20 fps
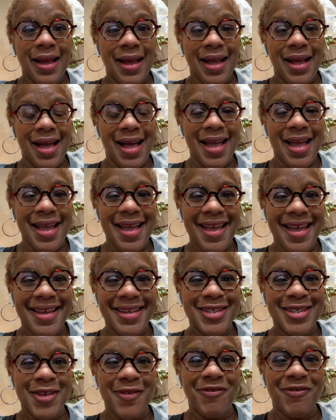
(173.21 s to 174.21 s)
I
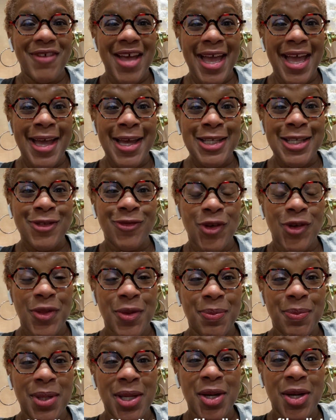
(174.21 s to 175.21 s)
had to fast for
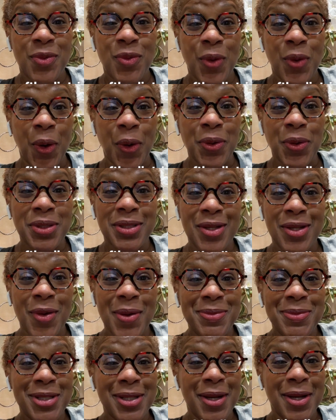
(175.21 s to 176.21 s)
the blood work, so
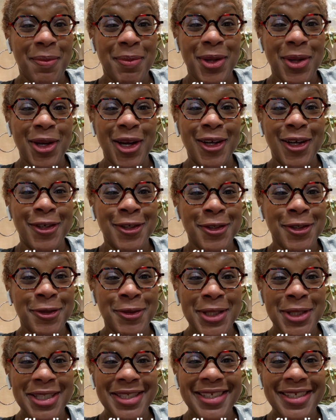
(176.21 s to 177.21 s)
I'm sitting up here
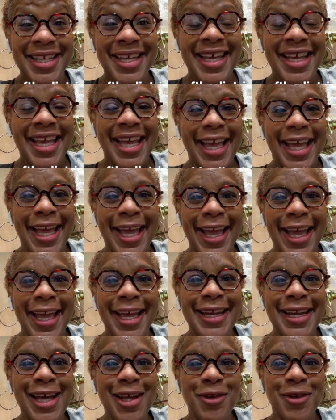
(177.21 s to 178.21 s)
hungry,
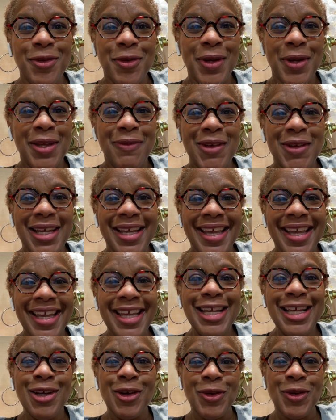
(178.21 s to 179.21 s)
and I don't even
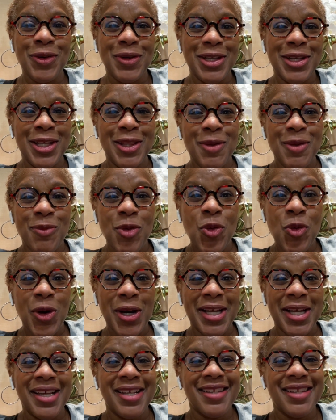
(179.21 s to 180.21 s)
eat early in the
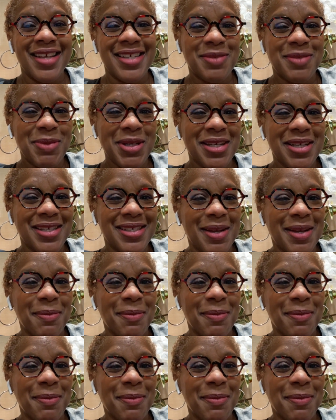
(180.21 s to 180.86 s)
morning. That's because I'm